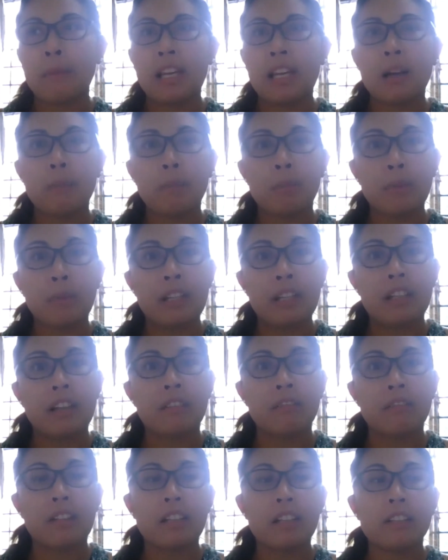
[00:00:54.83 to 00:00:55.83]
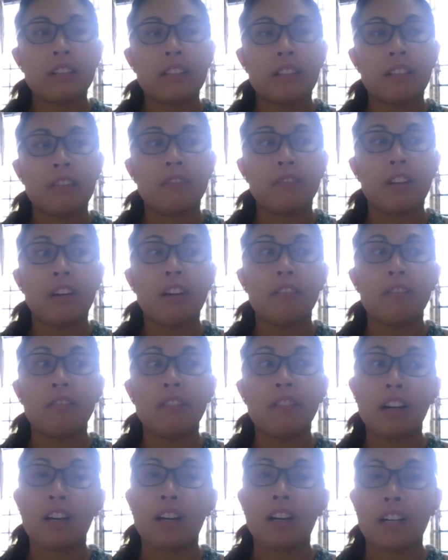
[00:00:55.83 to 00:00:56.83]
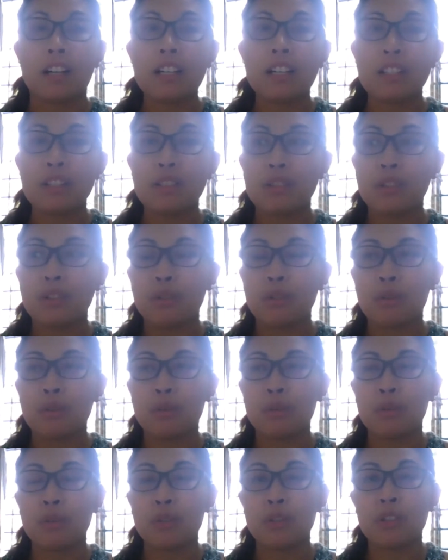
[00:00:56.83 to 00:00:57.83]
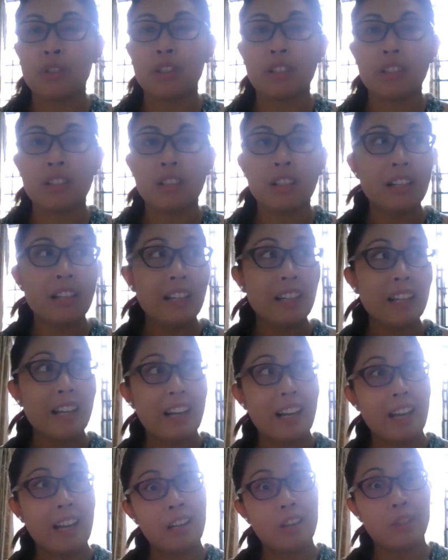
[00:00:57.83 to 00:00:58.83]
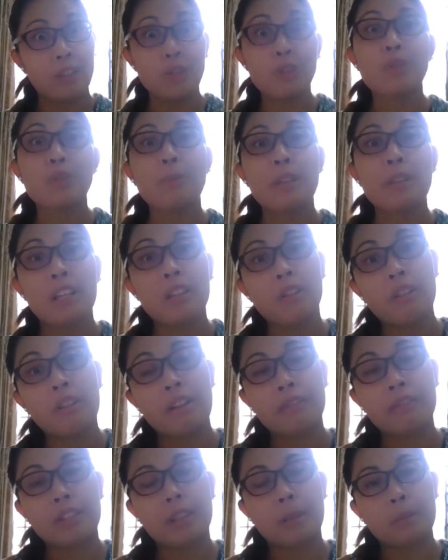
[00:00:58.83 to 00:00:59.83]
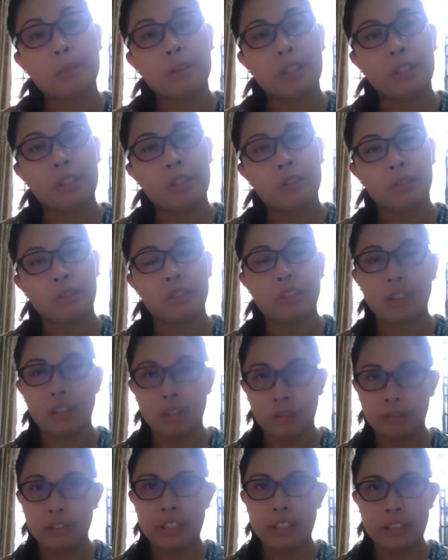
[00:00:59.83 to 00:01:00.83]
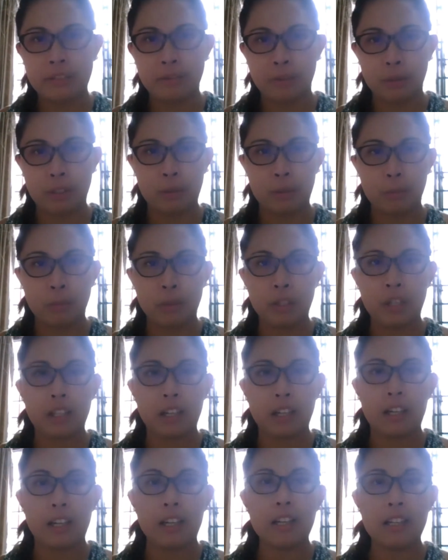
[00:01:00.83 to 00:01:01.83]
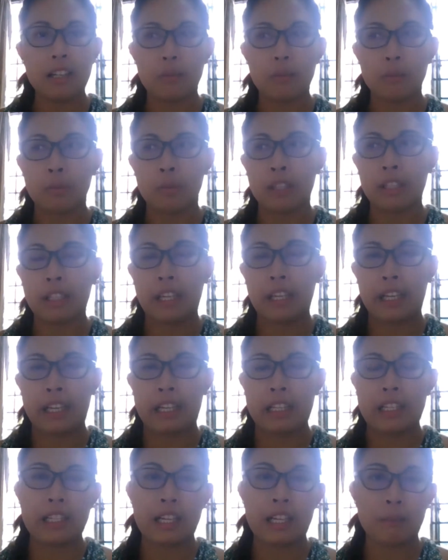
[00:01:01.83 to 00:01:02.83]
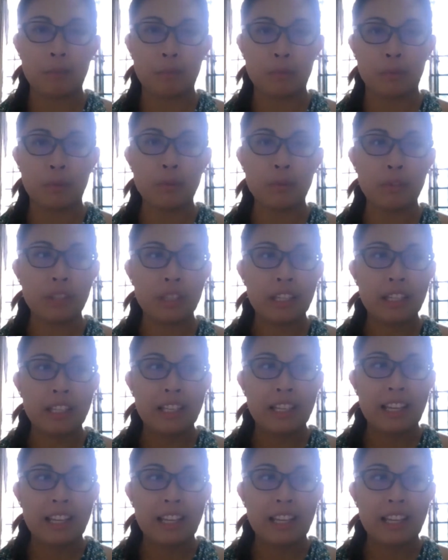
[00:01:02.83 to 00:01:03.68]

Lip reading: met up with a relative of ours who's used to be an OFW or overseas foreign worker working in Cyprus,